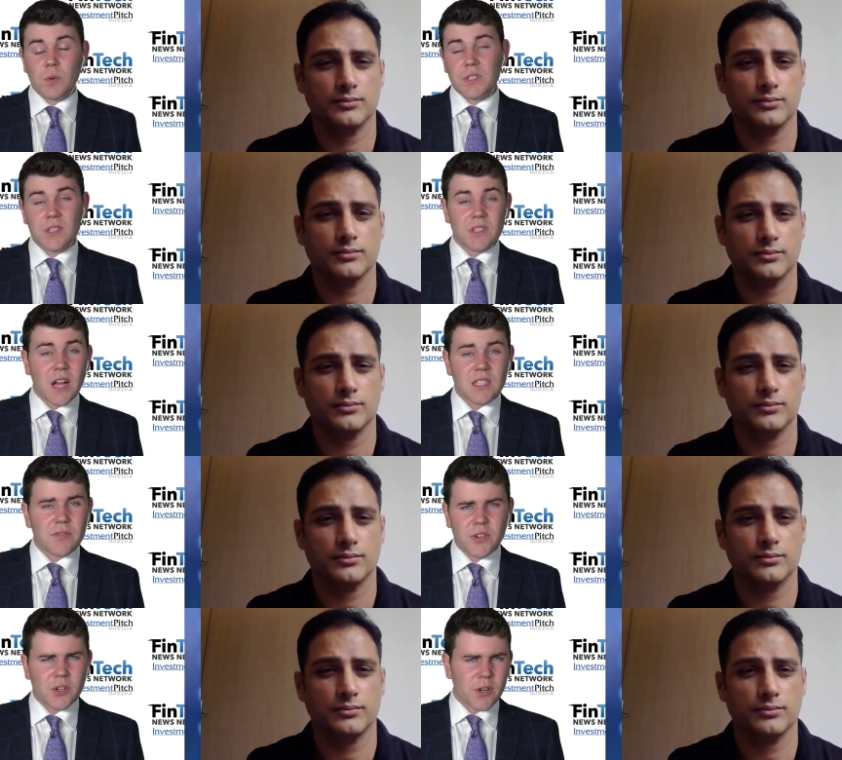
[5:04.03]
Speaker 1: what's the size
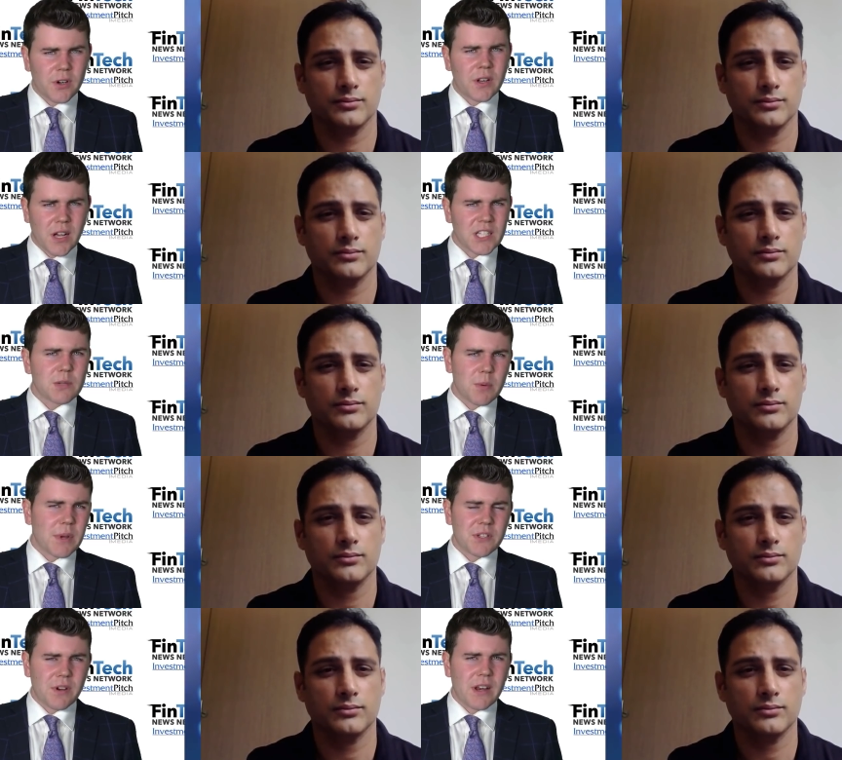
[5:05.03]
of your current customer
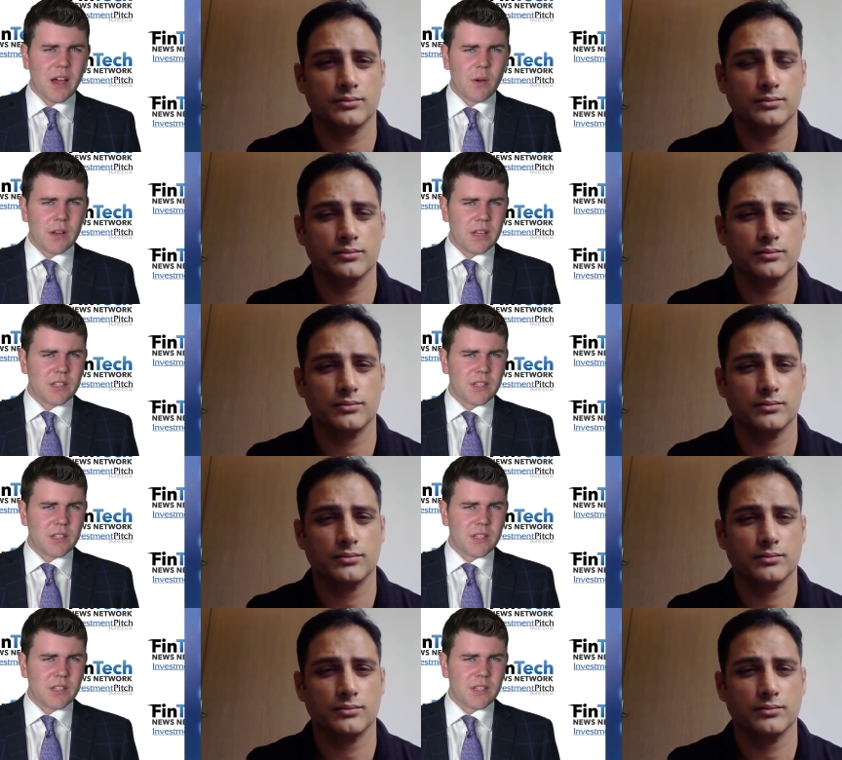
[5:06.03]
base right now? And